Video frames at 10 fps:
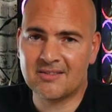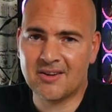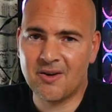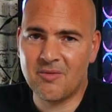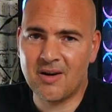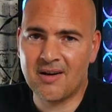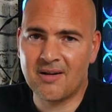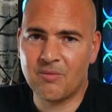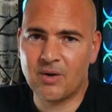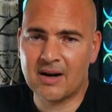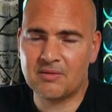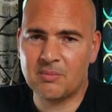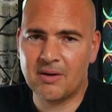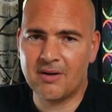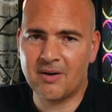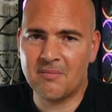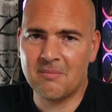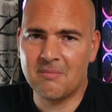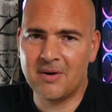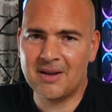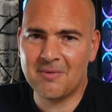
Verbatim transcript: so we're gonna have to put our money